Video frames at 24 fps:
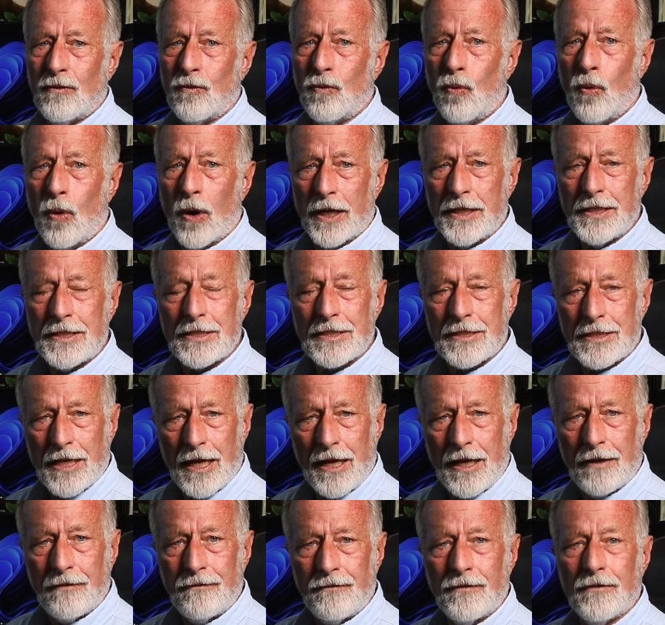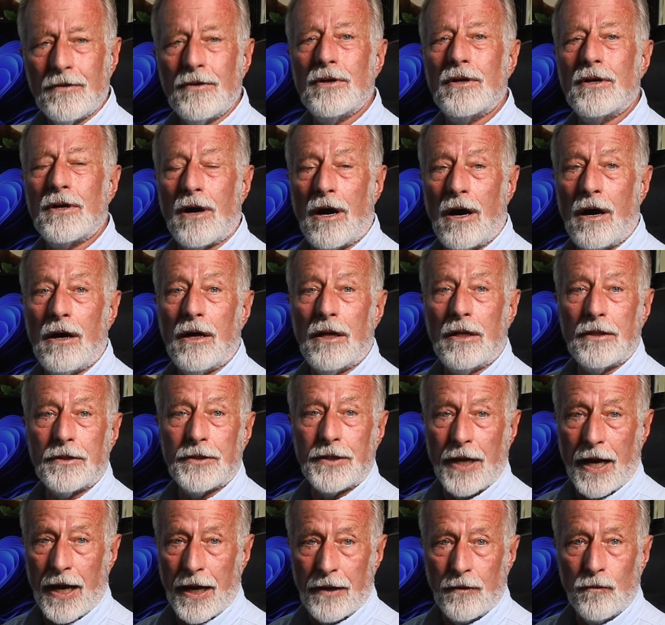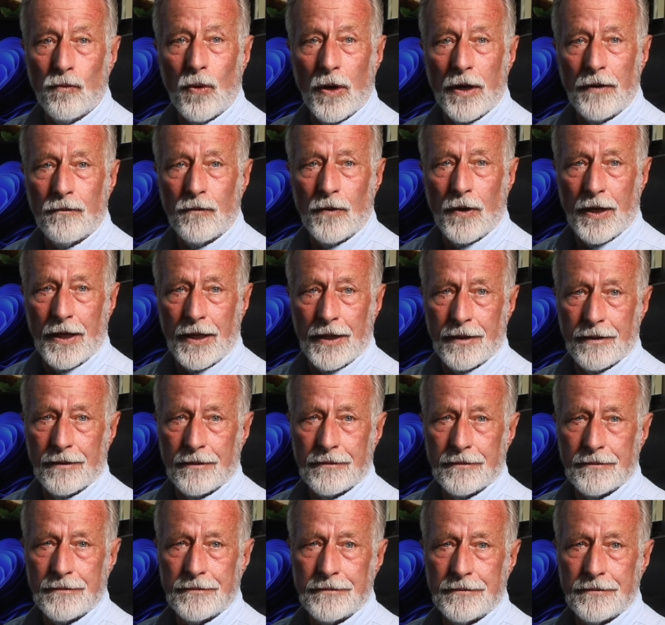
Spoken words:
Once safe, call 911.